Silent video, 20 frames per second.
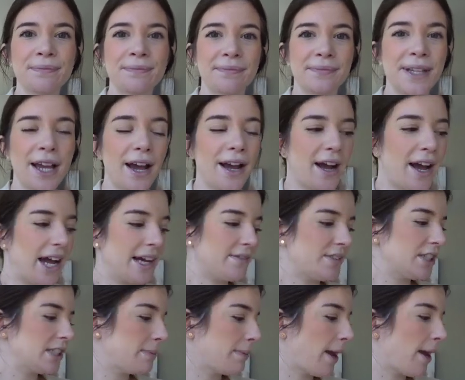yeah, I've
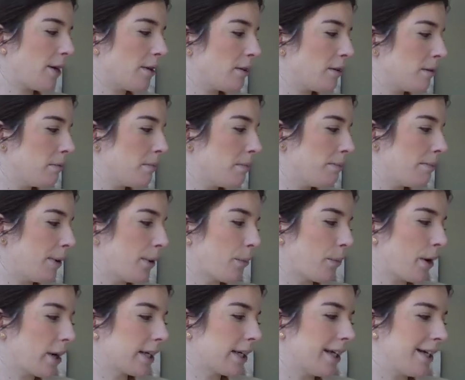just been
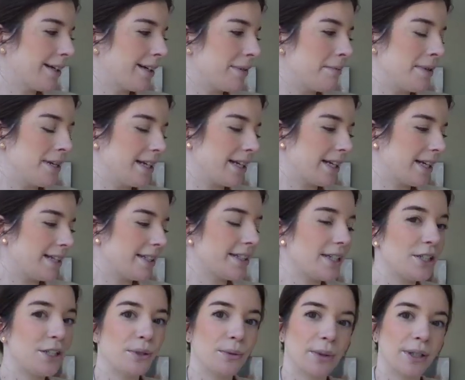working. I'm gonna
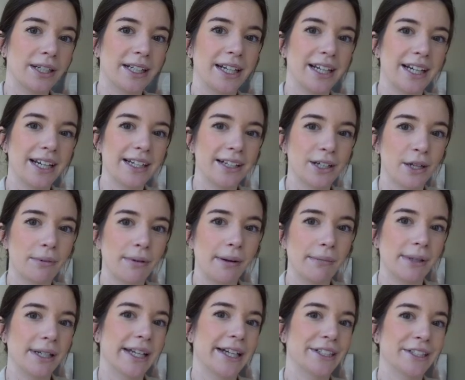continue working, and I'll
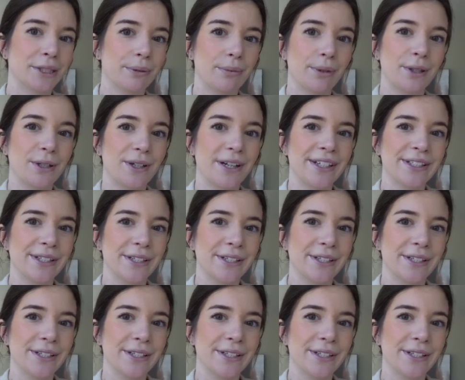probably catch up with you guys